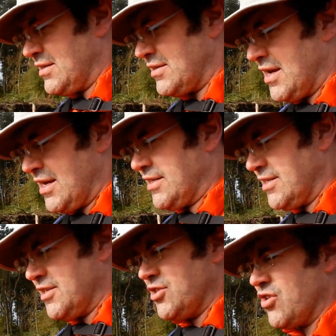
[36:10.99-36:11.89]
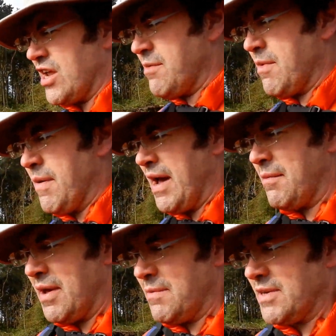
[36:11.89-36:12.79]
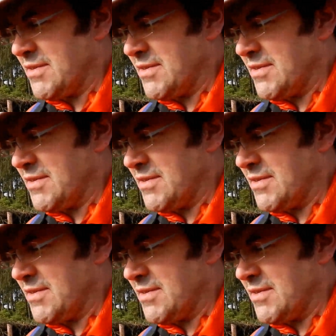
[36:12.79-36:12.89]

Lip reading: Started to dream about maybe